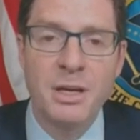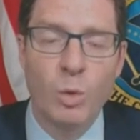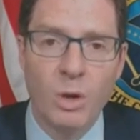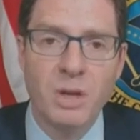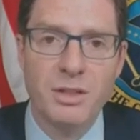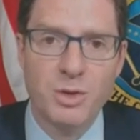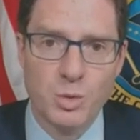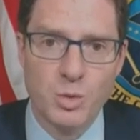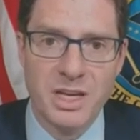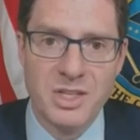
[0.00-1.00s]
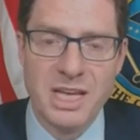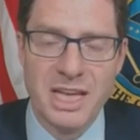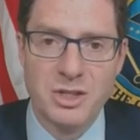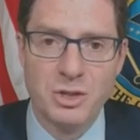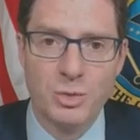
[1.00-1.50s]
One of those ways
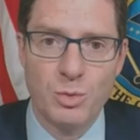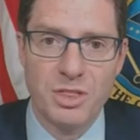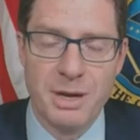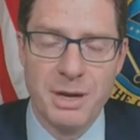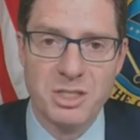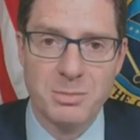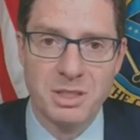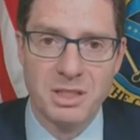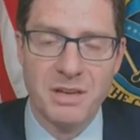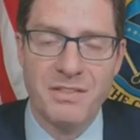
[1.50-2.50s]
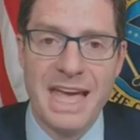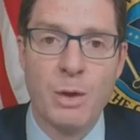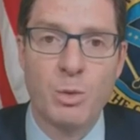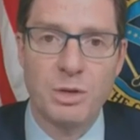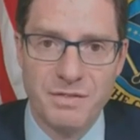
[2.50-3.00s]
has to do with the possibility of
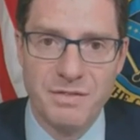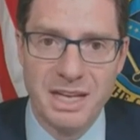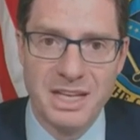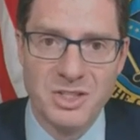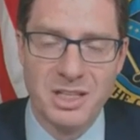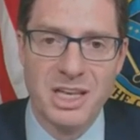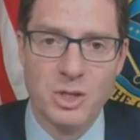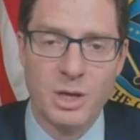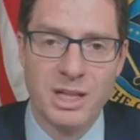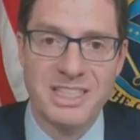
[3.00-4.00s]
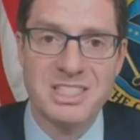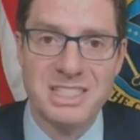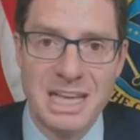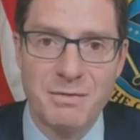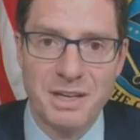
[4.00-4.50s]
equity financing as well as
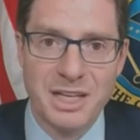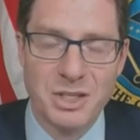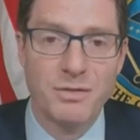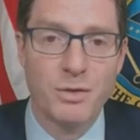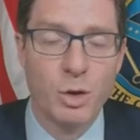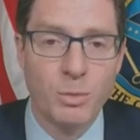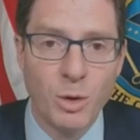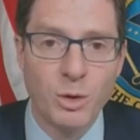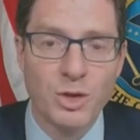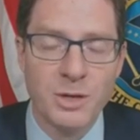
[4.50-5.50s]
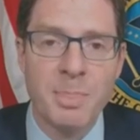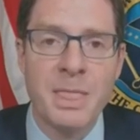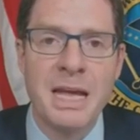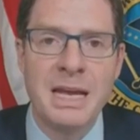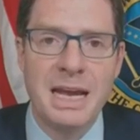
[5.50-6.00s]
debt financing for home ownership.
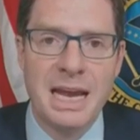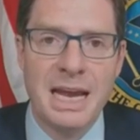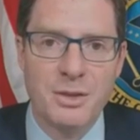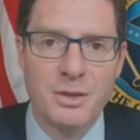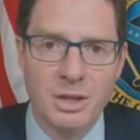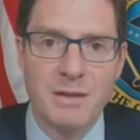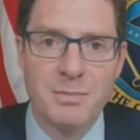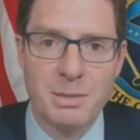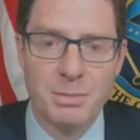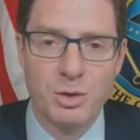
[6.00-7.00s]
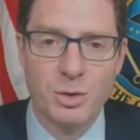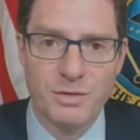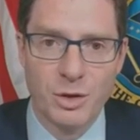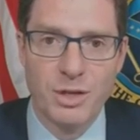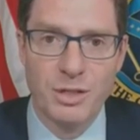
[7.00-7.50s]
And there are a lot of people who are
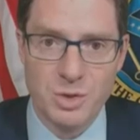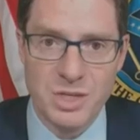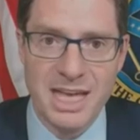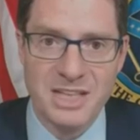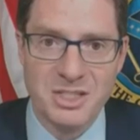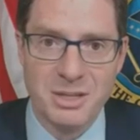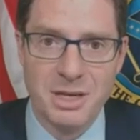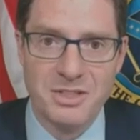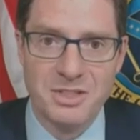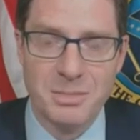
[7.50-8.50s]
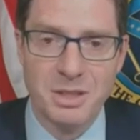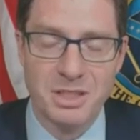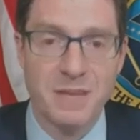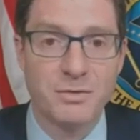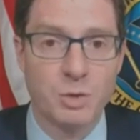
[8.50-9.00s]
very enthusiastic about the
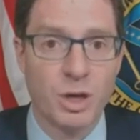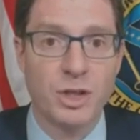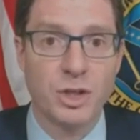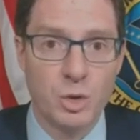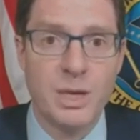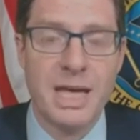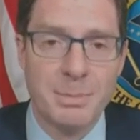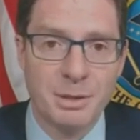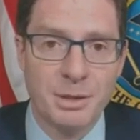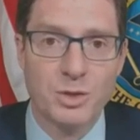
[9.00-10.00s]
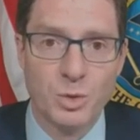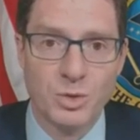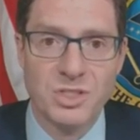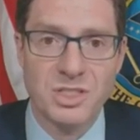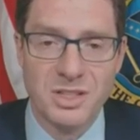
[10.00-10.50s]
ability of drawing new capital
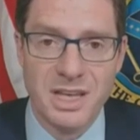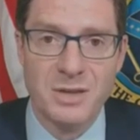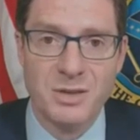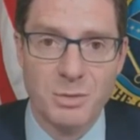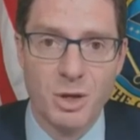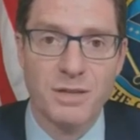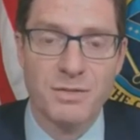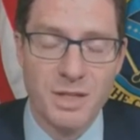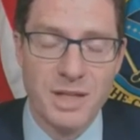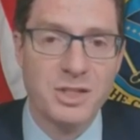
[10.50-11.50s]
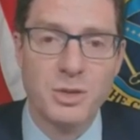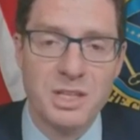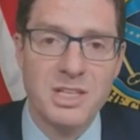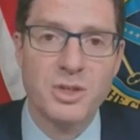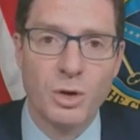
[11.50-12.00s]
sources into the housing market for that. So
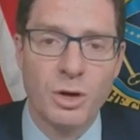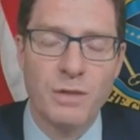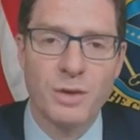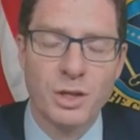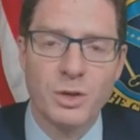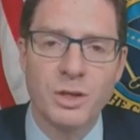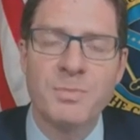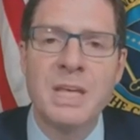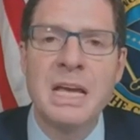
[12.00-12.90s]
these are all very good.